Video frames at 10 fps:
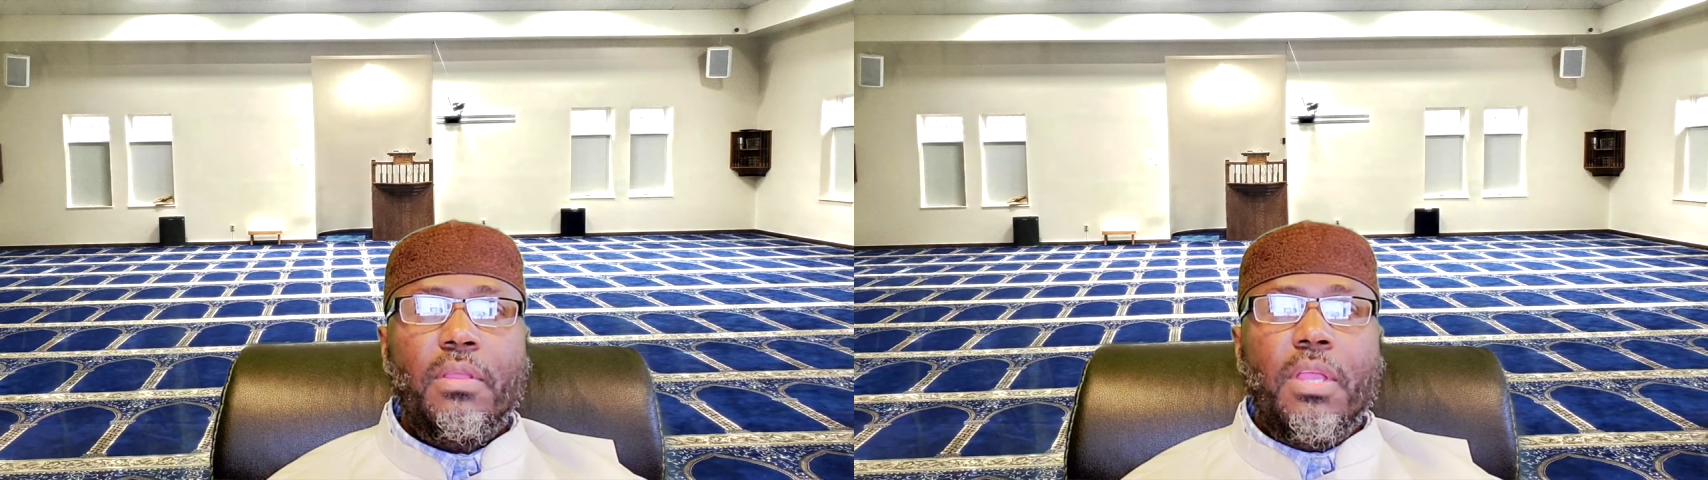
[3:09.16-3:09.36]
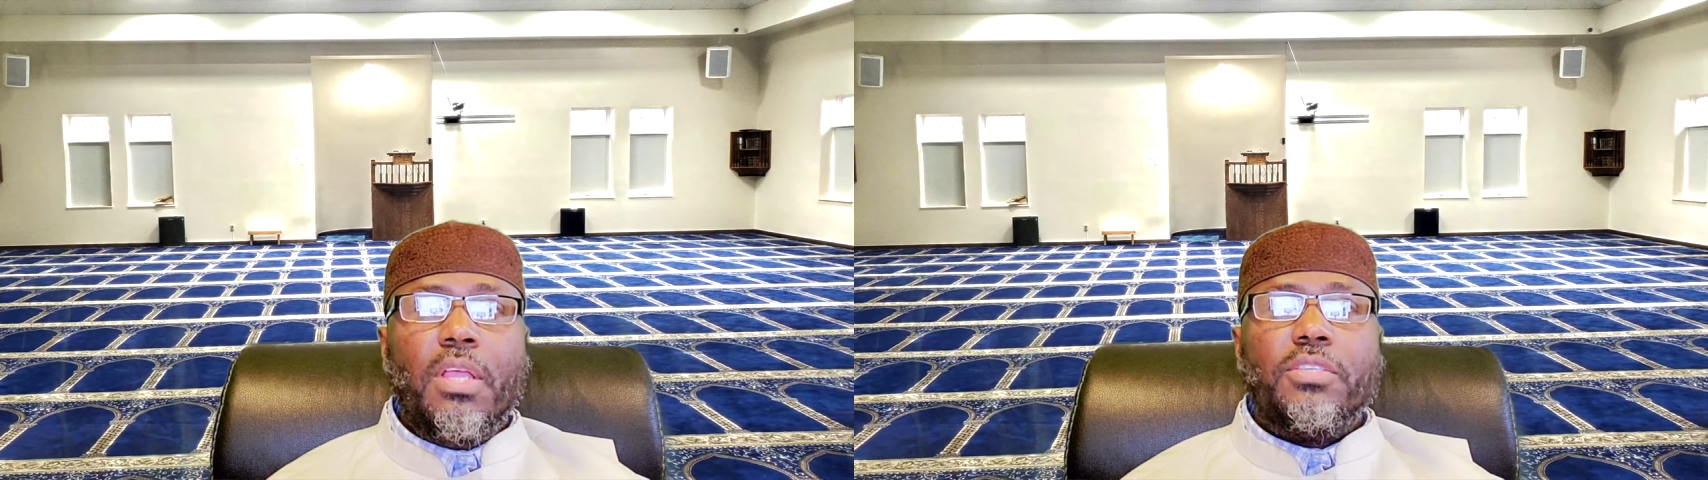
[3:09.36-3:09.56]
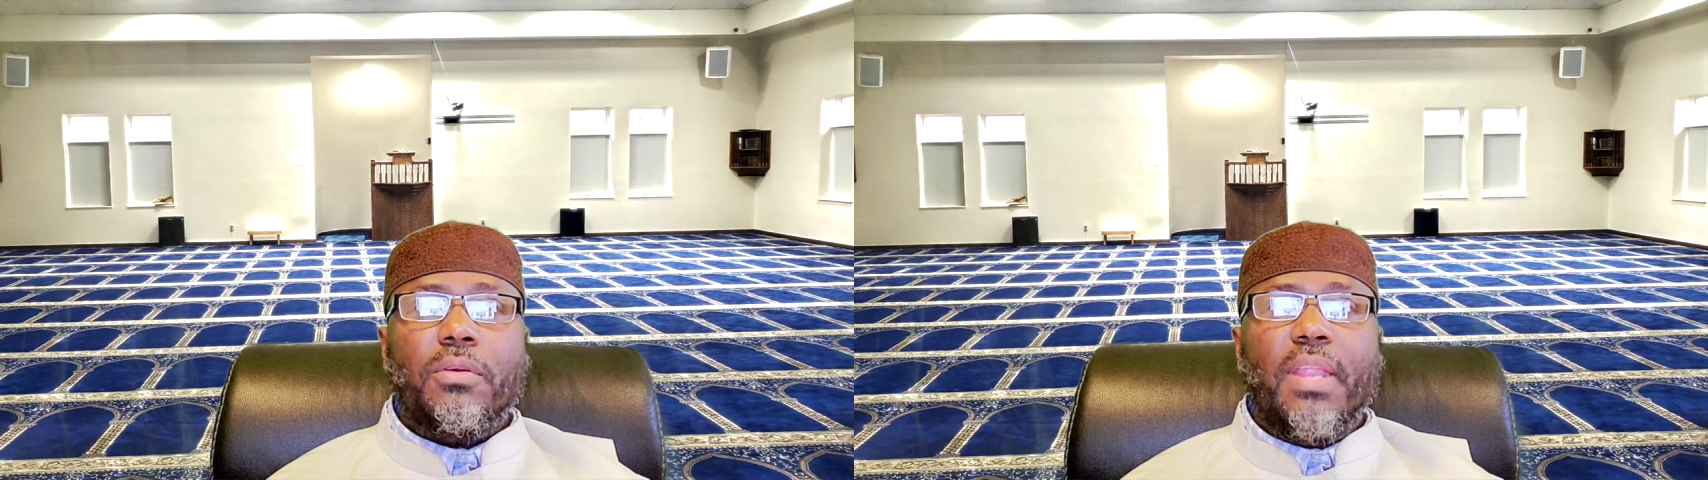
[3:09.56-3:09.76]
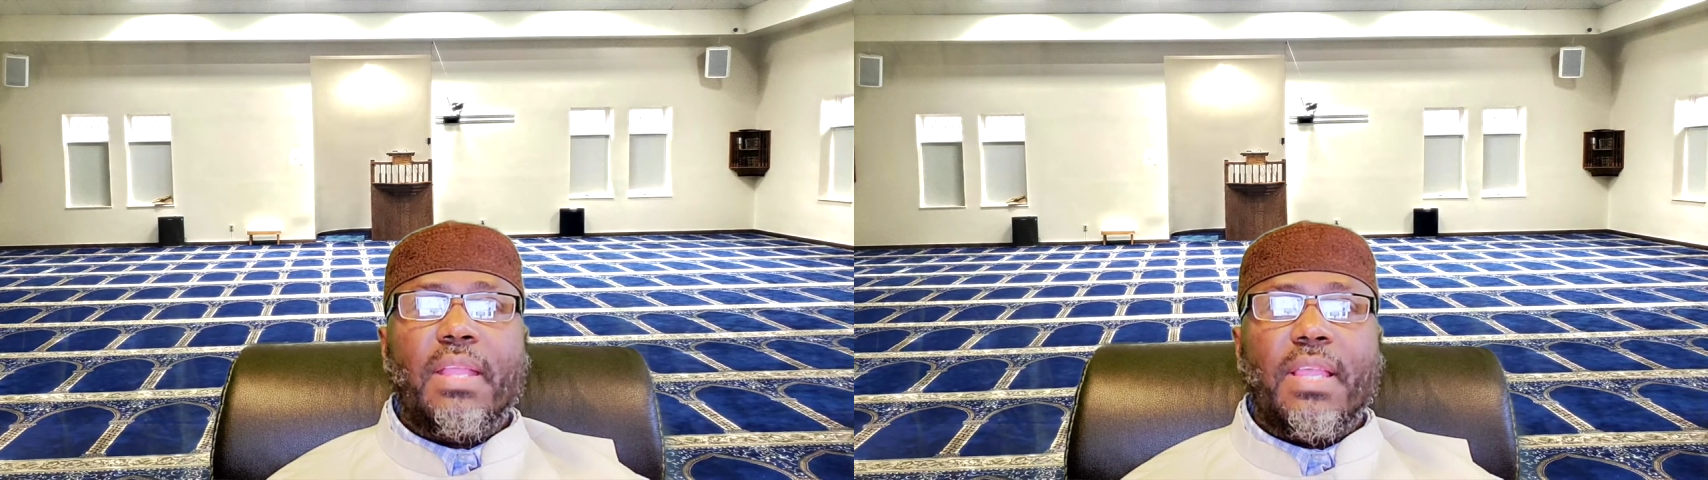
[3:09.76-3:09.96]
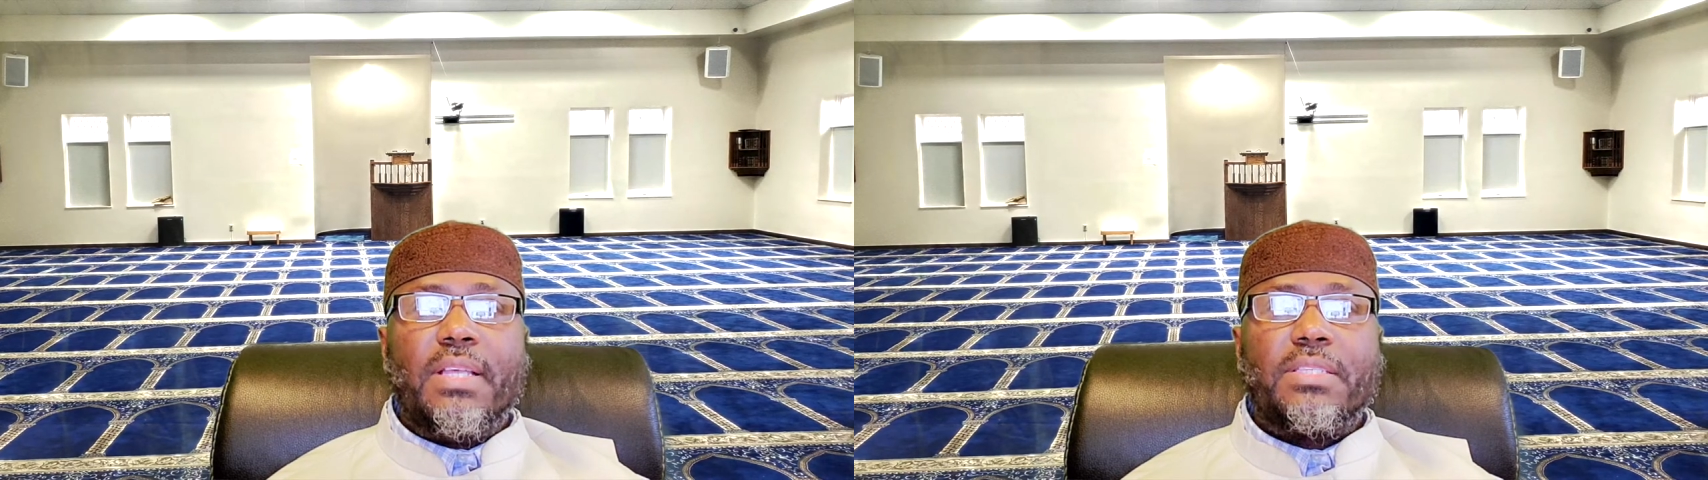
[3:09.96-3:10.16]
So
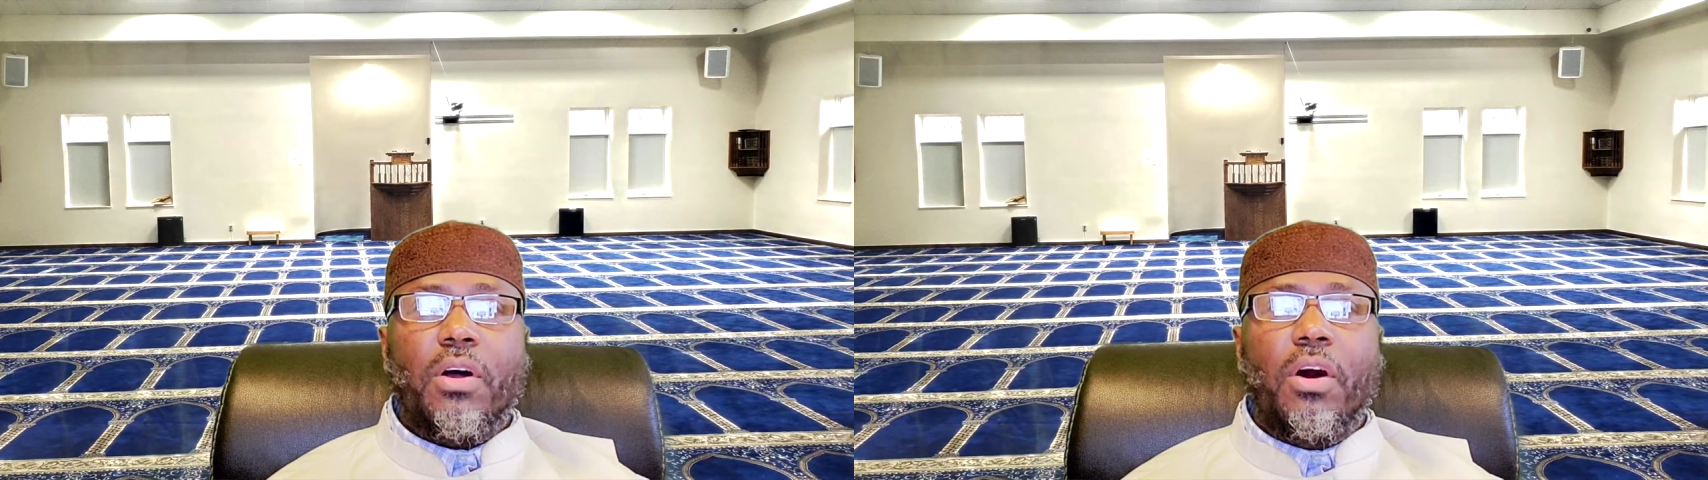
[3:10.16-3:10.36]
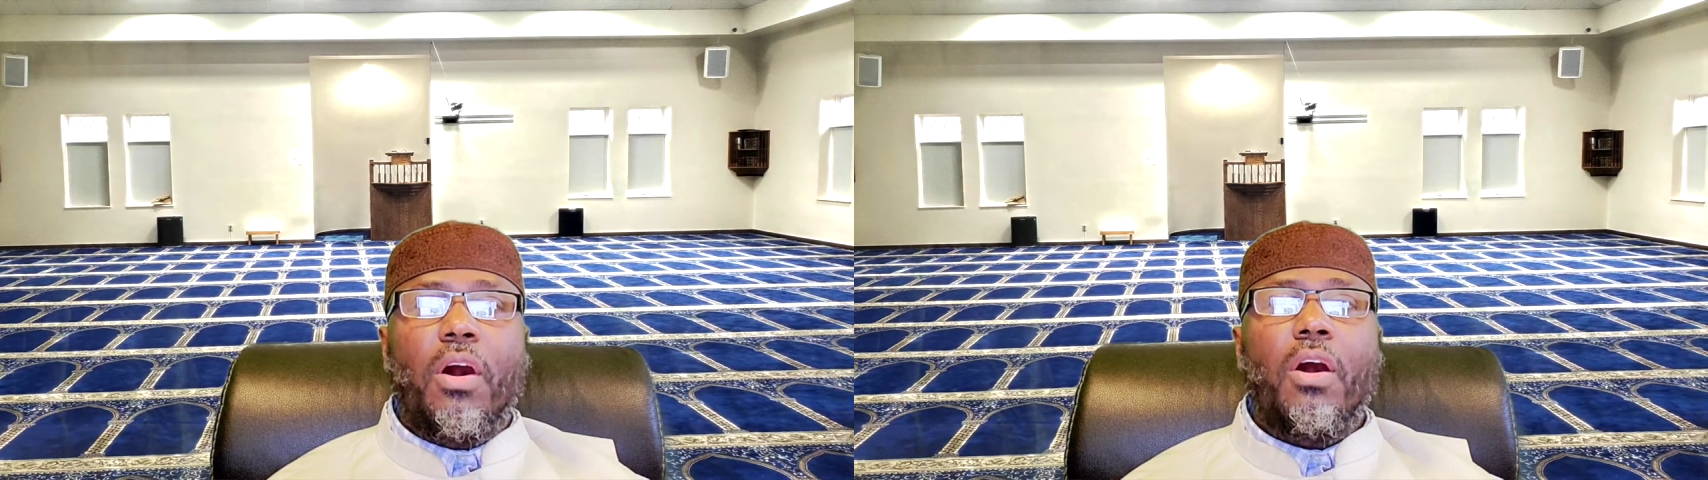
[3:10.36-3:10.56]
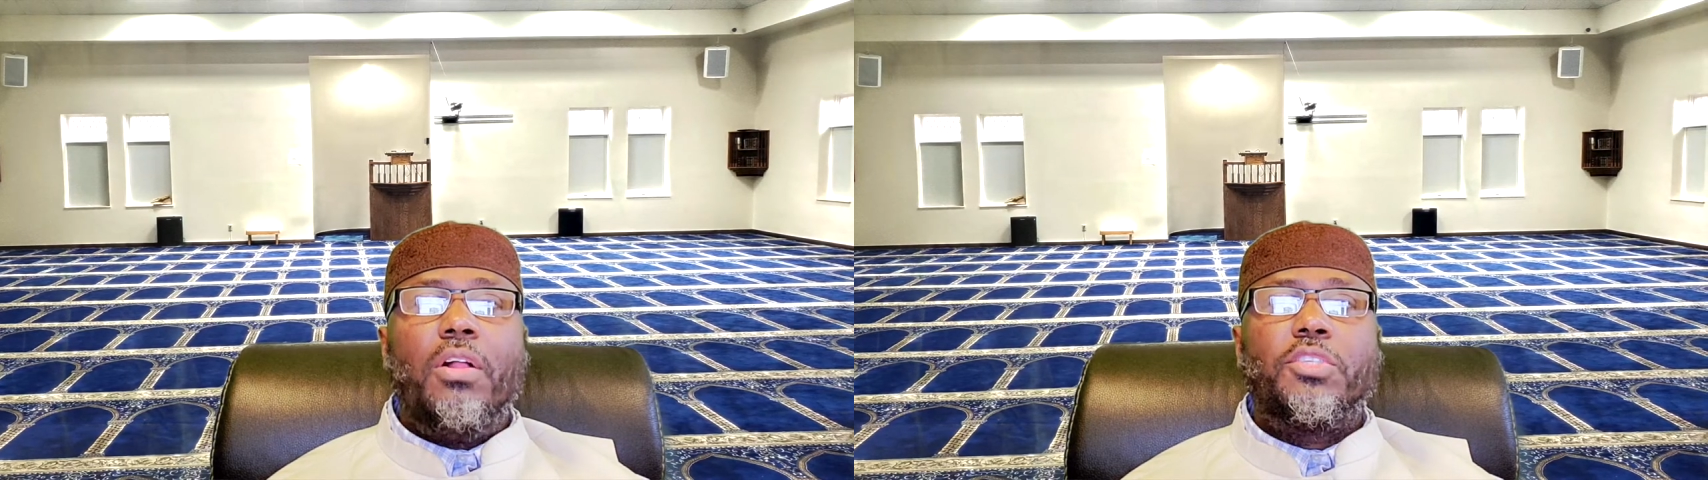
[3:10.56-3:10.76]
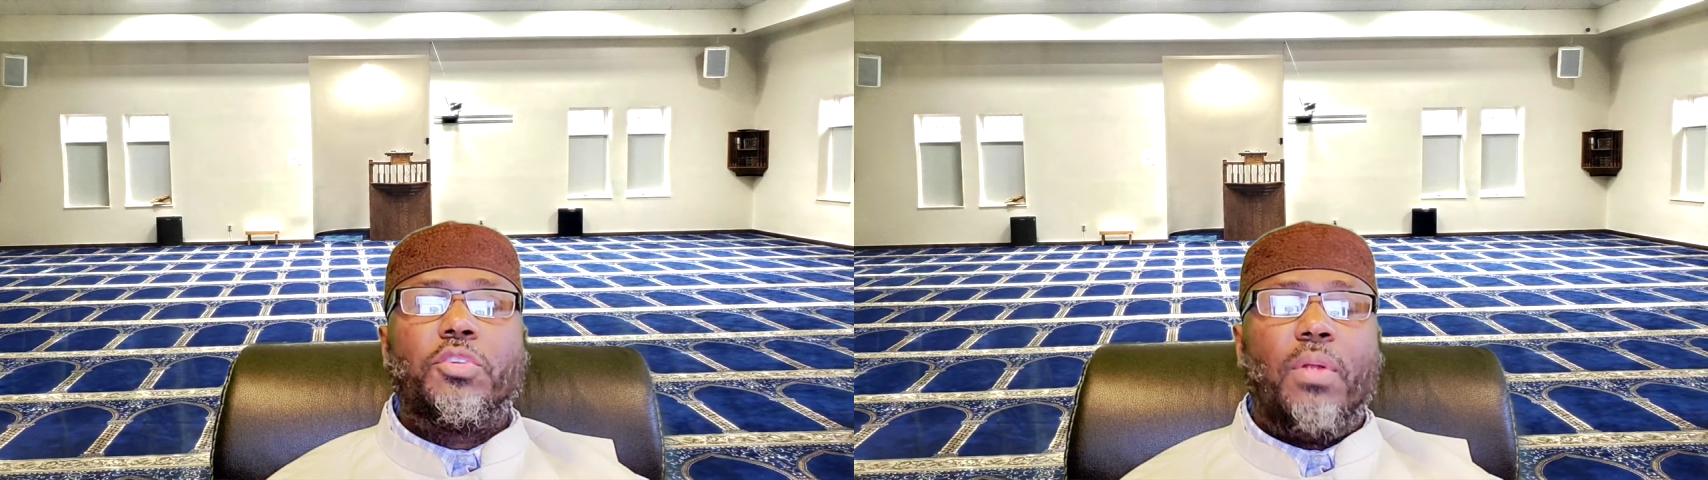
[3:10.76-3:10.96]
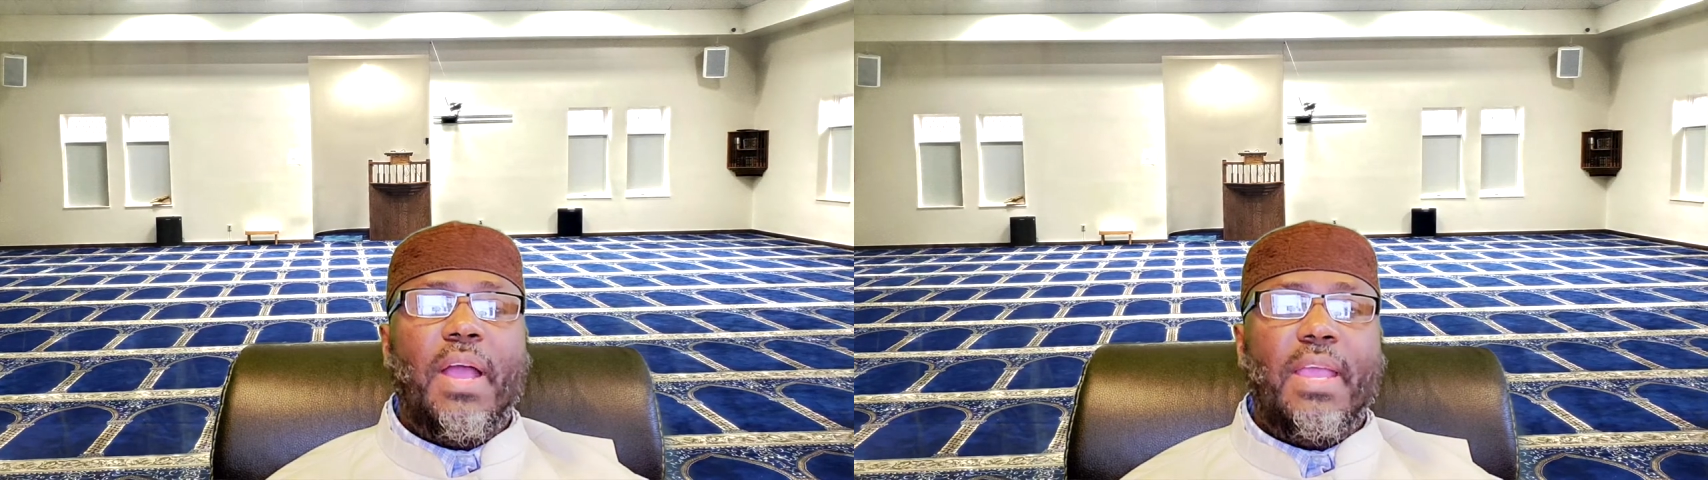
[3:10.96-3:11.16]
let us all
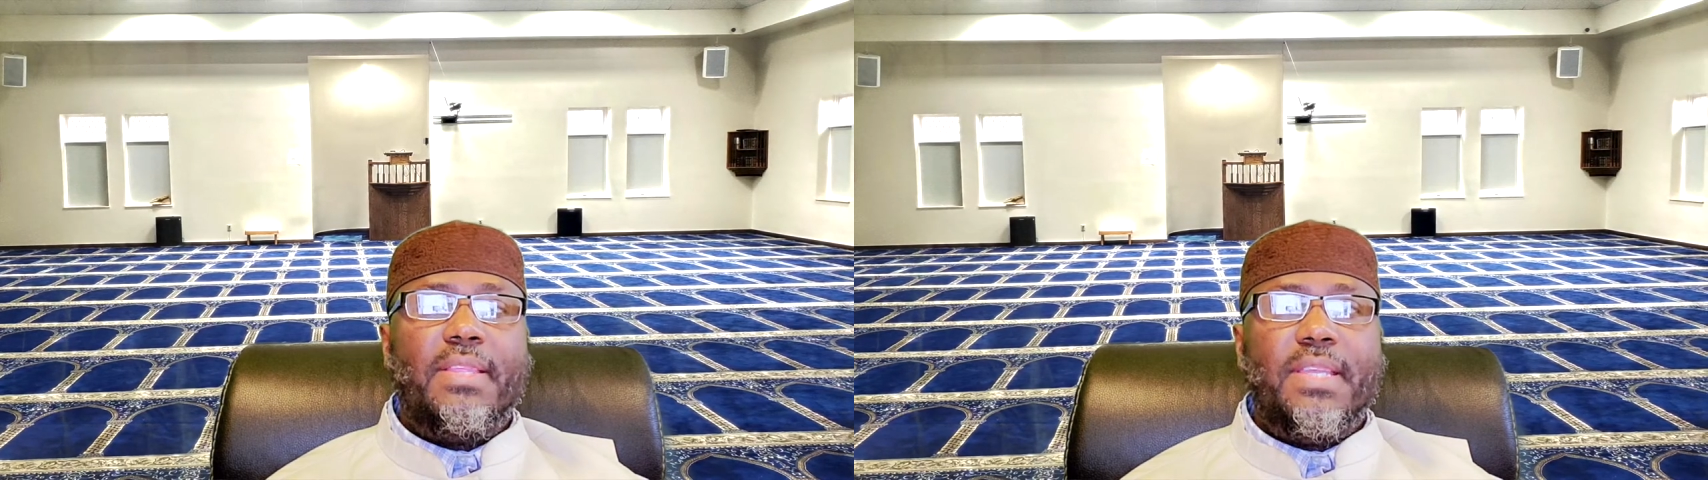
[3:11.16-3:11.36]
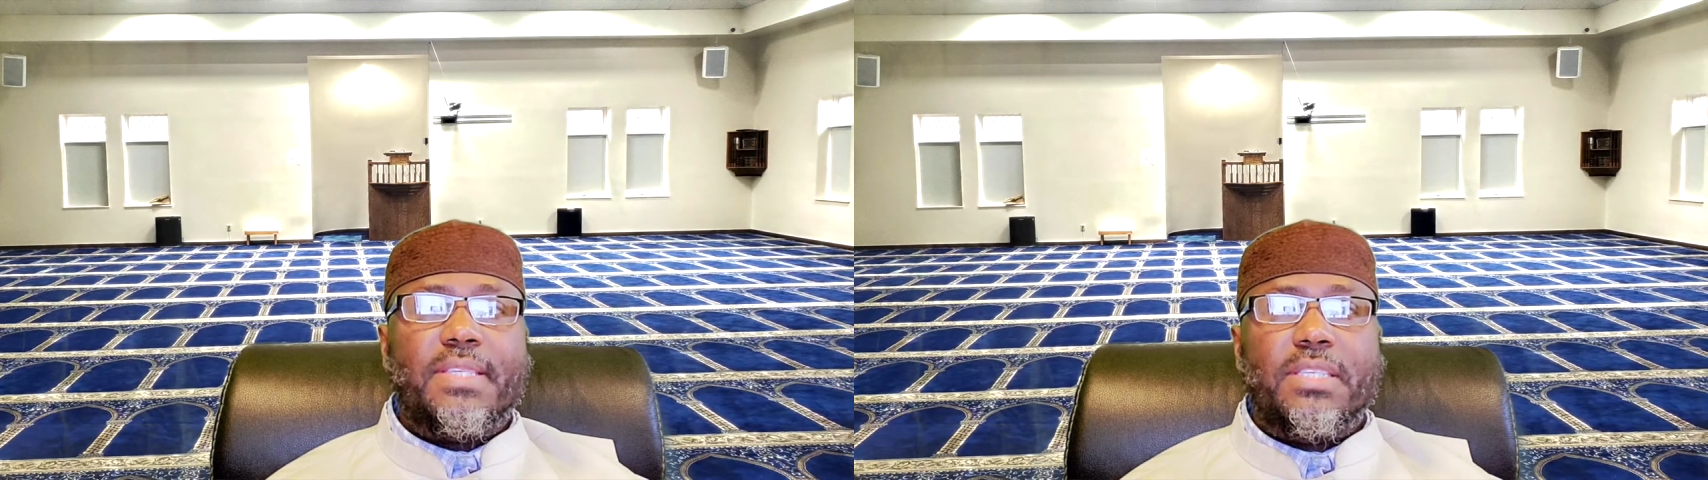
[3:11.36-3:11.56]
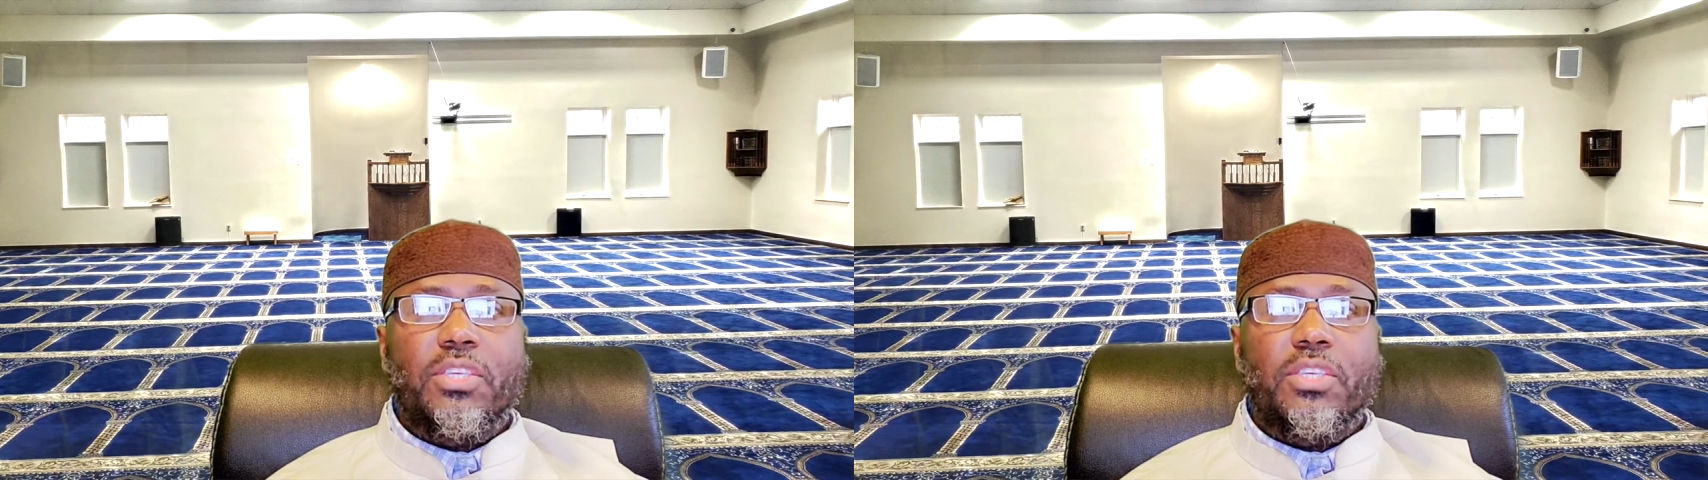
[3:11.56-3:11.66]
try this